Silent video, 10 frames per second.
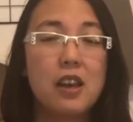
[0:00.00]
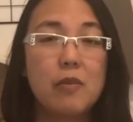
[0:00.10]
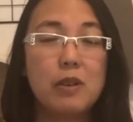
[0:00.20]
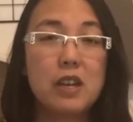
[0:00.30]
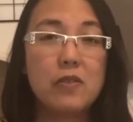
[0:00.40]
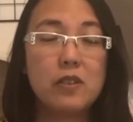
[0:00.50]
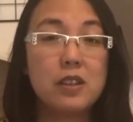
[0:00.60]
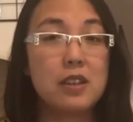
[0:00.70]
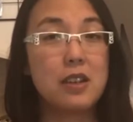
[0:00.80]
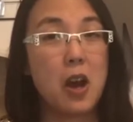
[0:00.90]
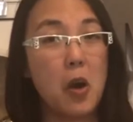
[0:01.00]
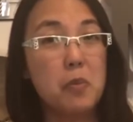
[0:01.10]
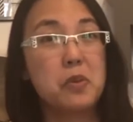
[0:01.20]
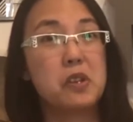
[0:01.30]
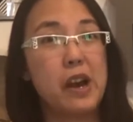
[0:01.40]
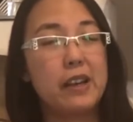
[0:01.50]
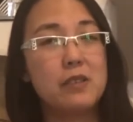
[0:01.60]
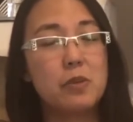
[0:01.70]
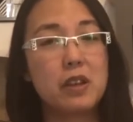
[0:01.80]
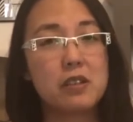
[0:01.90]
And we definitely didn't
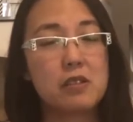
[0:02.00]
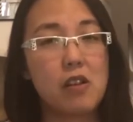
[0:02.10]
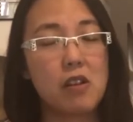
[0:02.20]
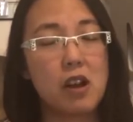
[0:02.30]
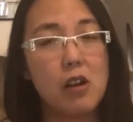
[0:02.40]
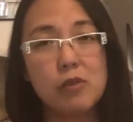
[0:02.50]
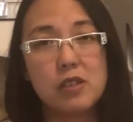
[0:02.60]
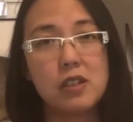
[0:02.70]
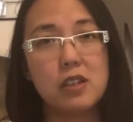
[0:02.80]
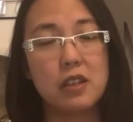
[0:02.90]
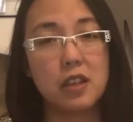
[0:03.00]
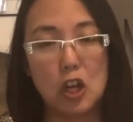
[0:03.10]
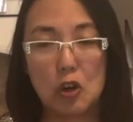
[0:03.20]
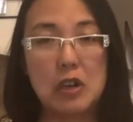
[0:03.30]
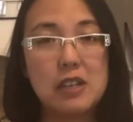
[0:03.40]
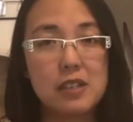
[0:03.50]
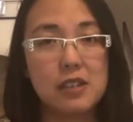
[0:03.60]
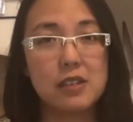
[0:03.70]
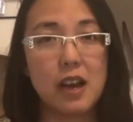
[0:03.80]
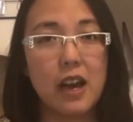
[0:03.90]
upsize because our house didn't increase
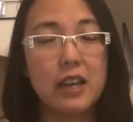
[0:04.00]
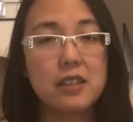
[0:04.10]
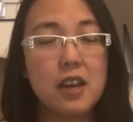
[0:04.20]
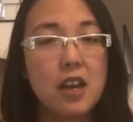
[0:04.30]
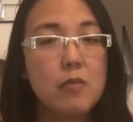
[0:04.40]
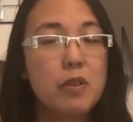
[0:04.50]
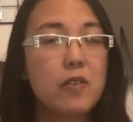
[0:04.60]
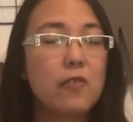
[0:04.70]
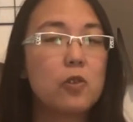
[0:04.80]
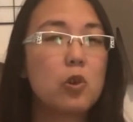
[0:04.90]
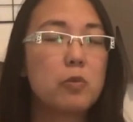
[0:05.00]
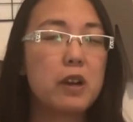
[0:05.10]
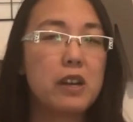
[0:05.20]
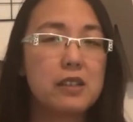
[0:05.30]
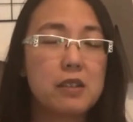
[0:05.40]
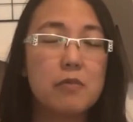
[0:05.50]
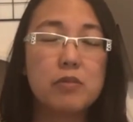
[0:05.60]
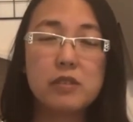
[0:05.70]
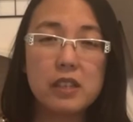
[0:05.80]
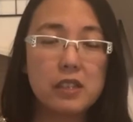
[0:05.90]
in size, but the floor plan is
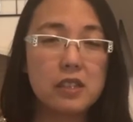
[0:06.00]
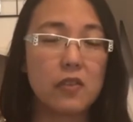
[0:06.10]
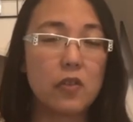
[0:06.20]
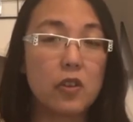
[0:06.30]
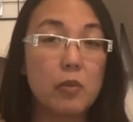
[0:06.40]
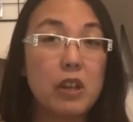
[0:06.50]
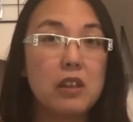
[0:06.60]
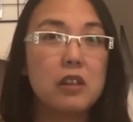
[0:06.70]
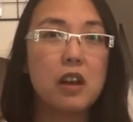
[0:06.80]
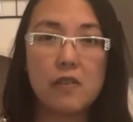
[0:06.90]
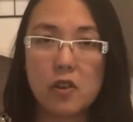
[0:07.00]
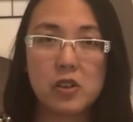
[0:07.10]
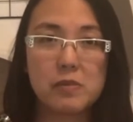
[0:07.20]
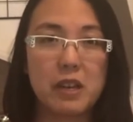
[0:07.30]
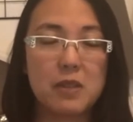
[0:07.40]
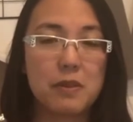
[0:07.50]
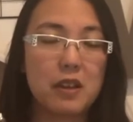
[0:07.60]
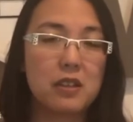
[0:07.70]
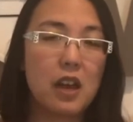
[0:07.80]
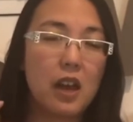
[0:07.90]
completely different. We love our space
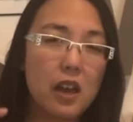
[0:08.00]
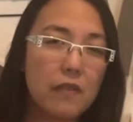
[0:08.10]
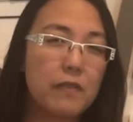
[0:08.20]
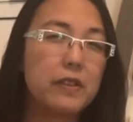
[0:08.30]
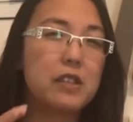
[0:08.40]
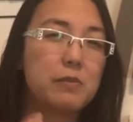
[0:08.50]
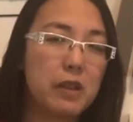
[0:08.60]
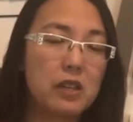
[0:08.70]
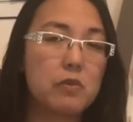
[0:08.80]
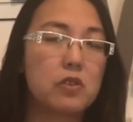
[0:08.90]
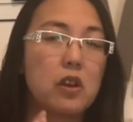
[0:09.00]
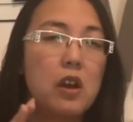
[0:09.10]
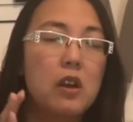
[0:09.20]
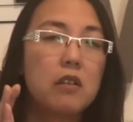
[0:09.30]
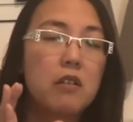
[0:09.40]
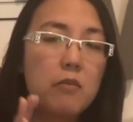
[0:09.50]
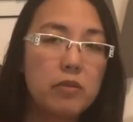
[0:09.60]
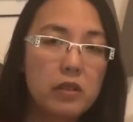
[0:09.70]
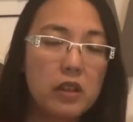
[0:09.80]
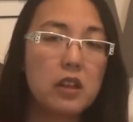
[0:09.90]
because every space was
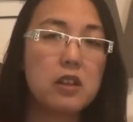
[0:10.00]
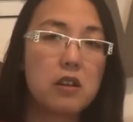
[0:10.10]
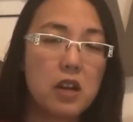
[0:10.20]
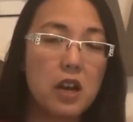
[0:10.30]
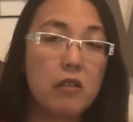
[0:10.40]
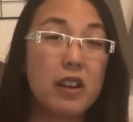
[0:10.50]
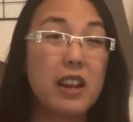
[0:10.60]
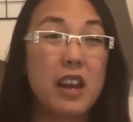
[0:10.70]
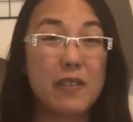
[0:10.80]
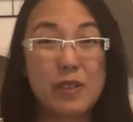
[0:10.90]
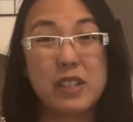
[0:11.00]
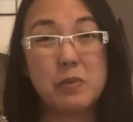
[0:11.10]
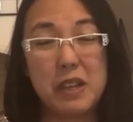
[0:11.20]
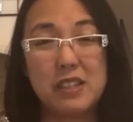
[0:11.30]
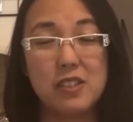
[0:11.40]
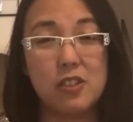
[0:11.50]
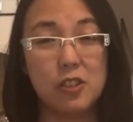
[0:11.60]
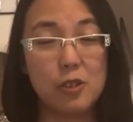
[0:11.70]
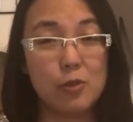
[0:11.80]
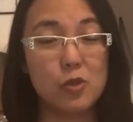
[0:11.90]
completely thought out and every space is
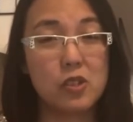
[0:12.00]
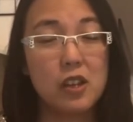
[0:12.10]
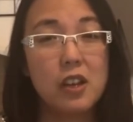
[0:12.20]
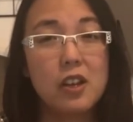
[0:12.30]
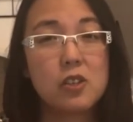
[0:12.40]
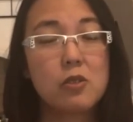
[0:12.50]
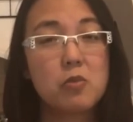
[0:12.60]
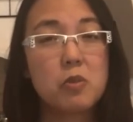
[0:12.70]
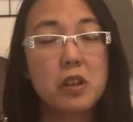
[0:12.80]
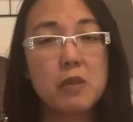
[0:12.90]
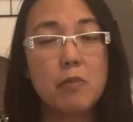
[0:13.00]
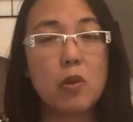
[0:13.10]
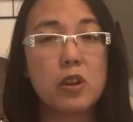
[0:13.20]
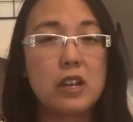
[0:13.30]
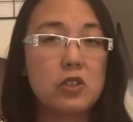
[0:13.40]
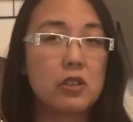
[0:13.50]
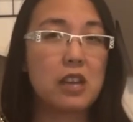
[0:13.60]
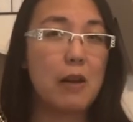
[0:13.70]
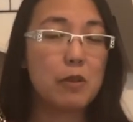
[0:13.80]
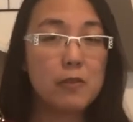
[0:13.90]
used. So it's really important as you're
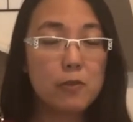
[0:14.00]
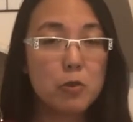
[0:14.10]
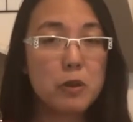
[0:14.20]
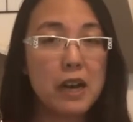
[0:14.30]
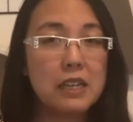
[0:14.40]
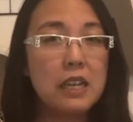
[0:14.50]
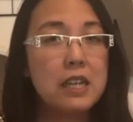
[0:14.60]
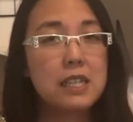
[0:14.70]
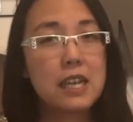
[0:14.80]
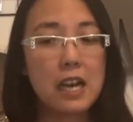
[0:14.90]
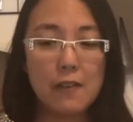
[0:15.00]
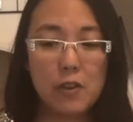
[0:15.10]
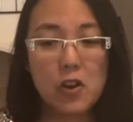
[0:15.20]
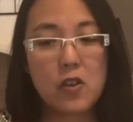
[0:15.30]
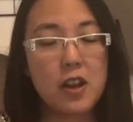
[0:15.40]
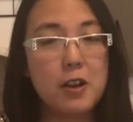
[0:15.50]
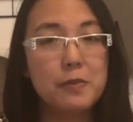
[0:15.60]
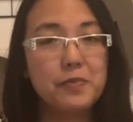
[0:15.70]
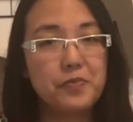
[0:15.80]
examining the floor plan to kind of figure that out.